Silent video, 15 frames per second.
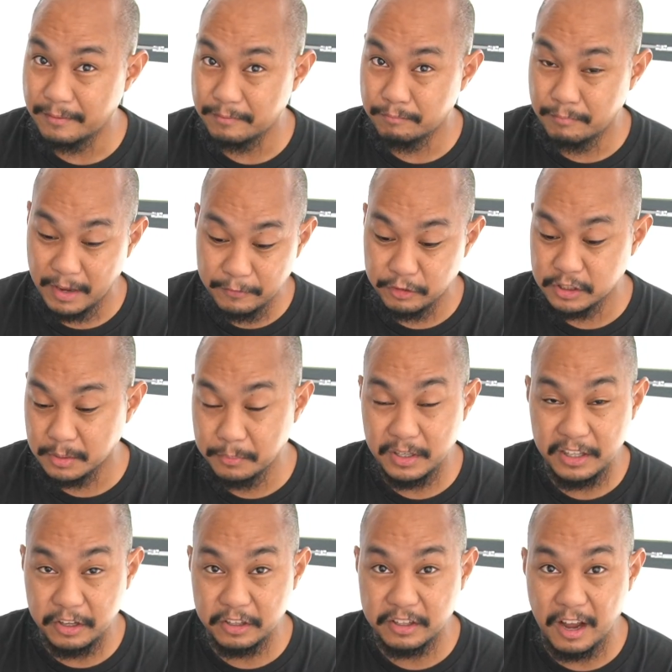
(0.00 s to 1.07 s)
made for some
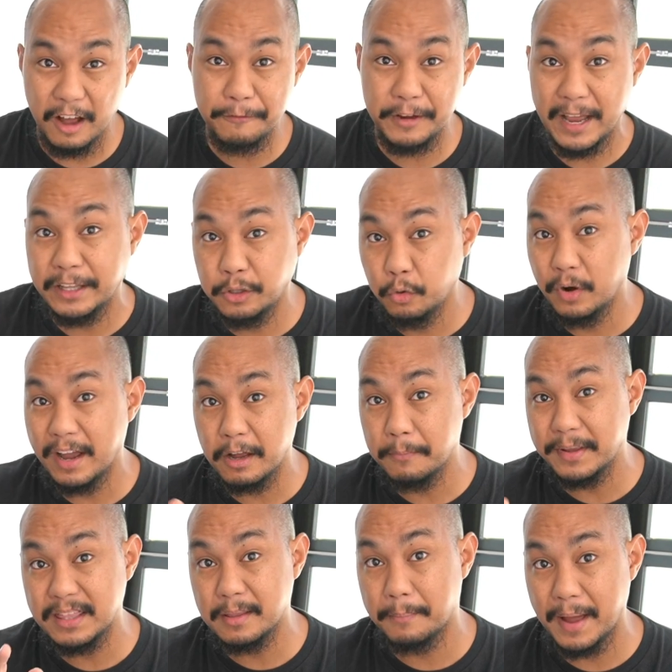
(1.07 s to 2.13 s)
really good coffee. I do
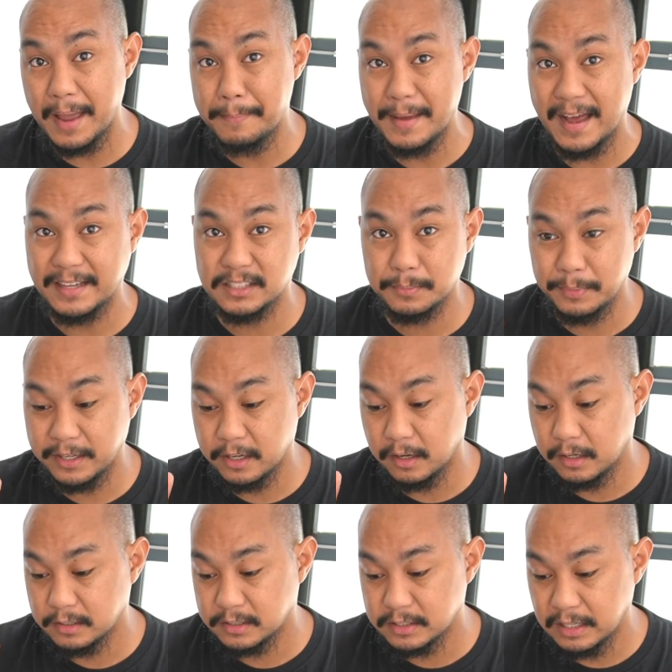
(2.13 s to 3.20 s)
recommend the bypass
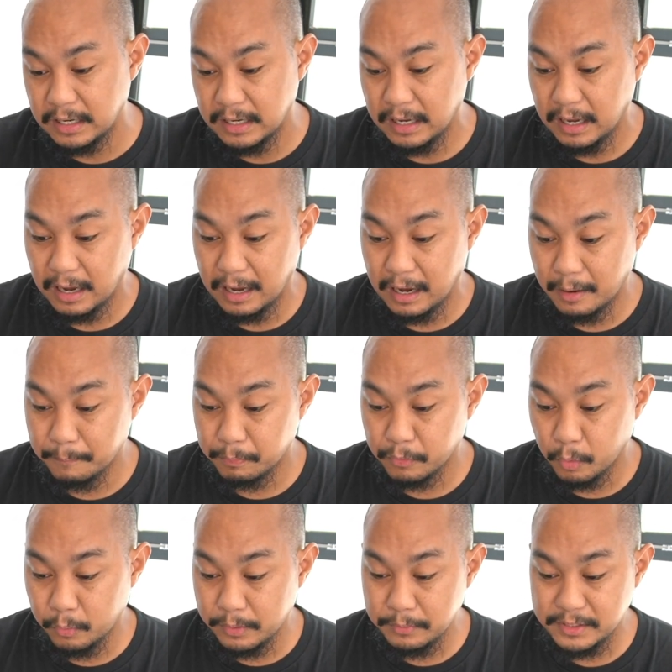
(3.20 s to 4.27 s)
because
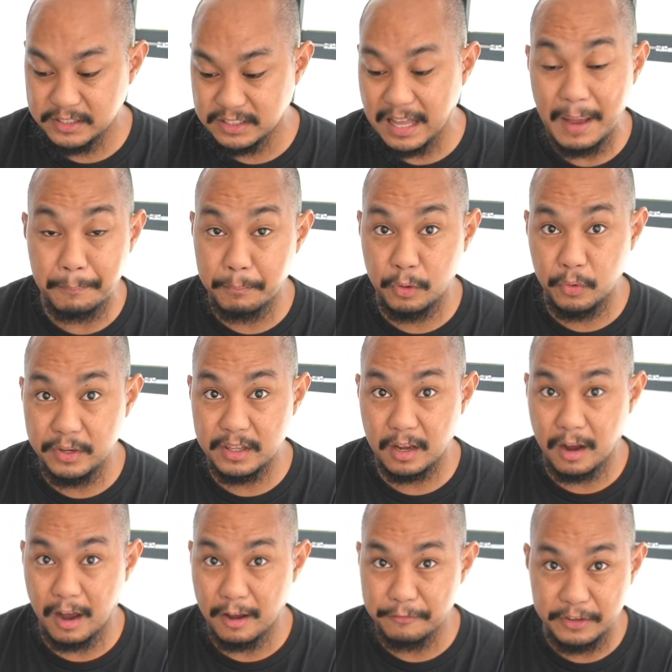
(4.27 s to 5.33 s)
when we stopped brewing the
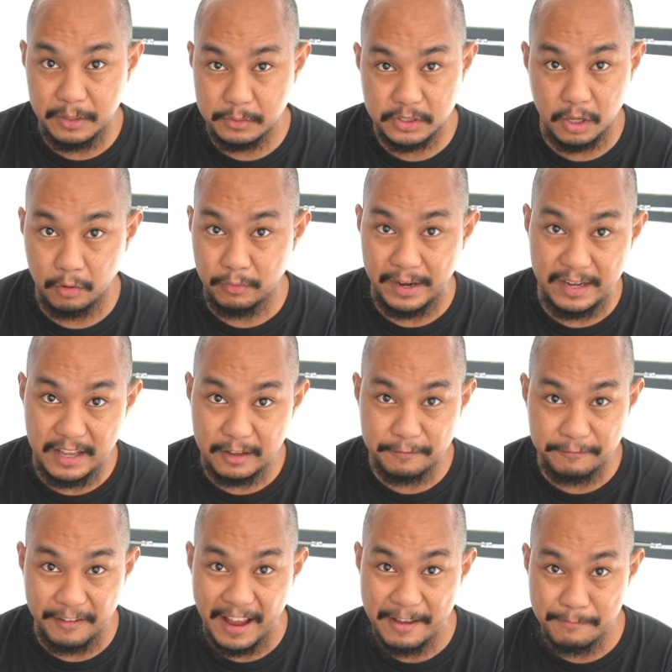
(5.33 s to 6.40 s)
coffee, it was already at
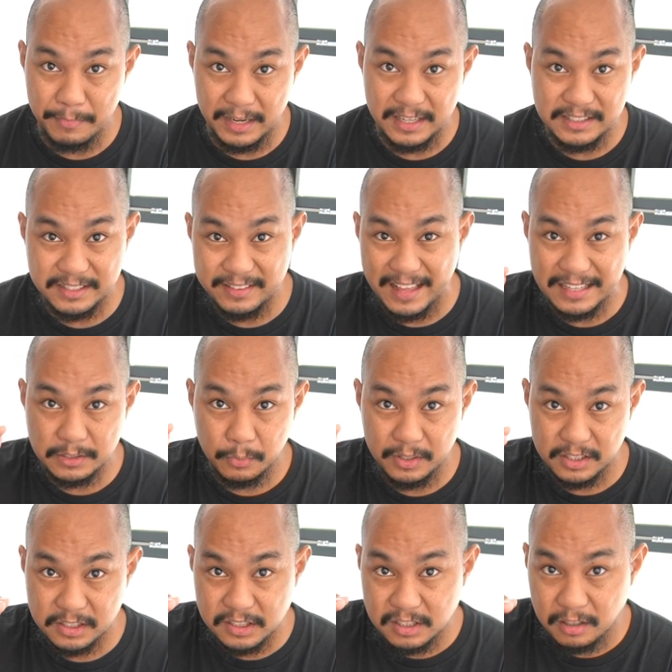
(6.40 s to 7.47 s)
5 minutes, and that's when
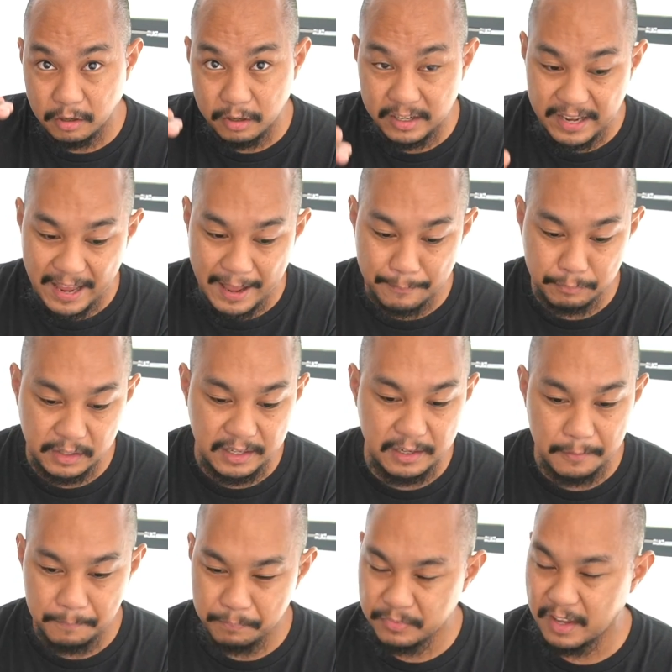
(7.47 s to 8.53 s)
the slurry
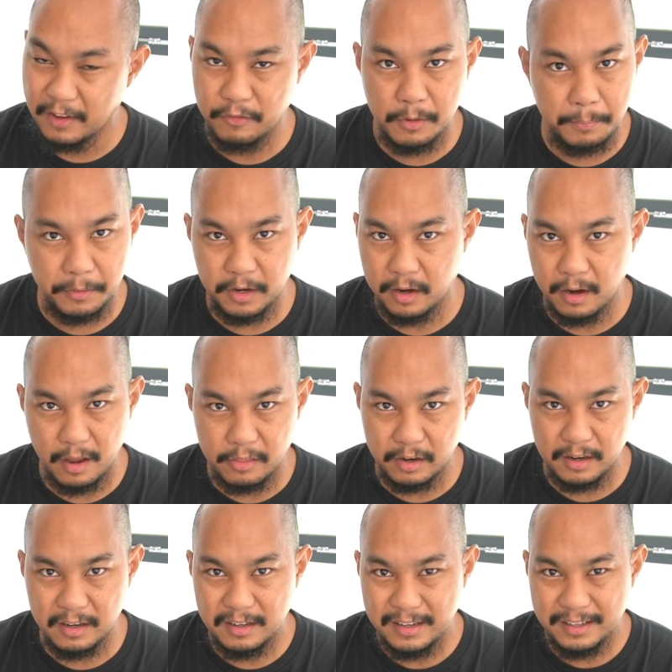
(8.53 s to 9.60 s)
emptied. If we put
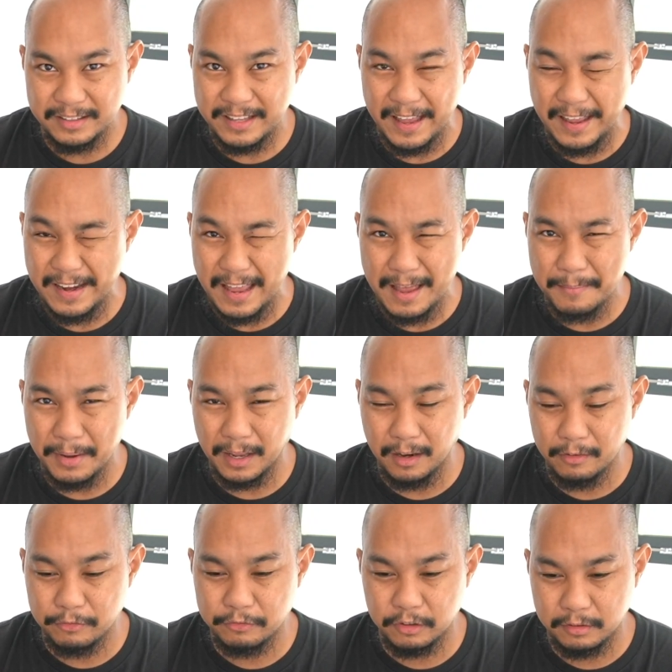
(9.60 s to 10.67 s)
another 10 ml